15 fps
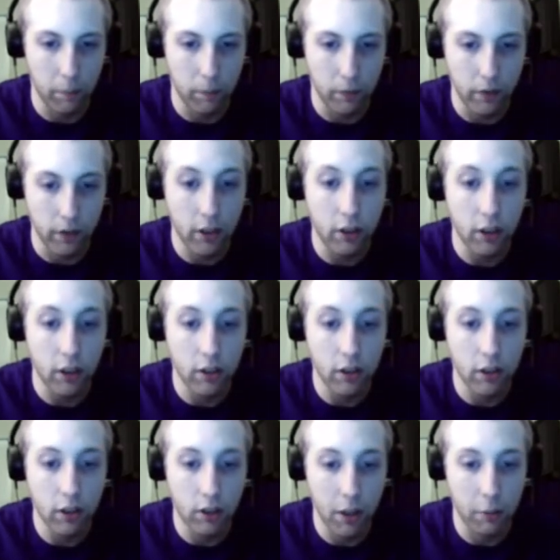This isn't
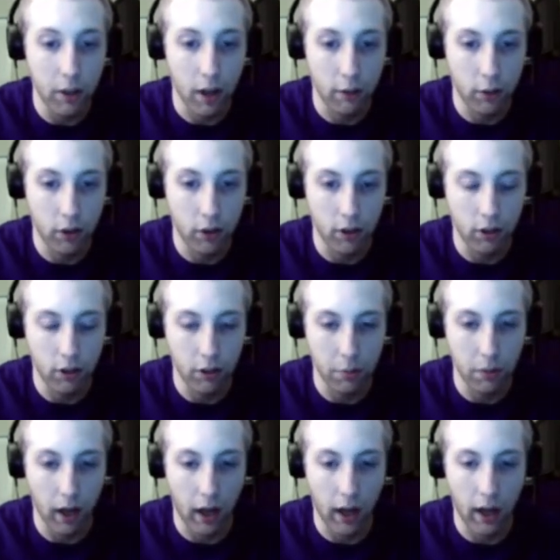the same cover
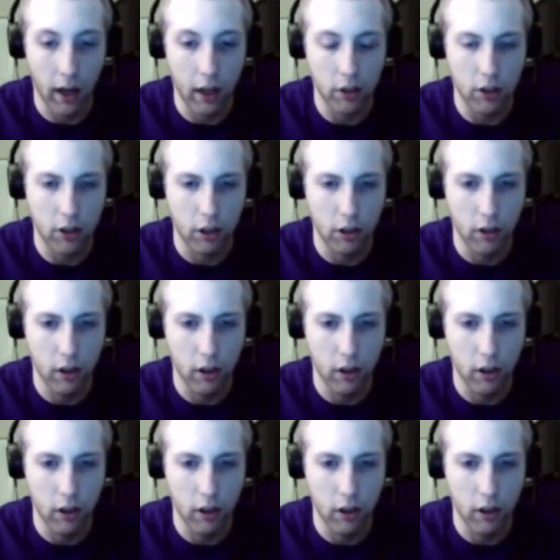system as